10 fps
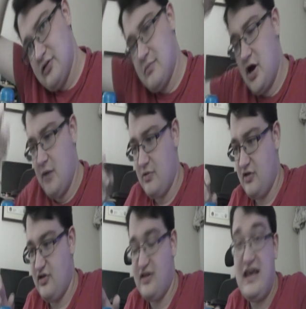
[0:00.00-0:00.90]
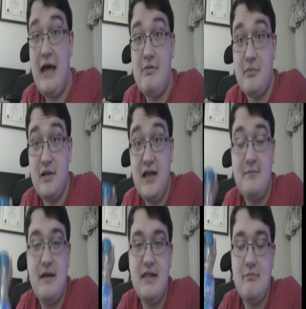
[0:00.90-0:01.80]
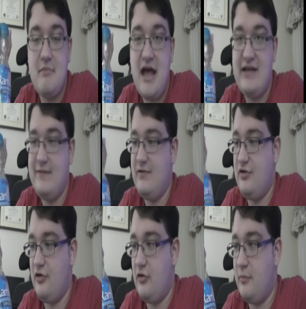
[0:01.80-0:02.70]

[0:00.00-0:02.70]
the marble is just kept in place by the massive internal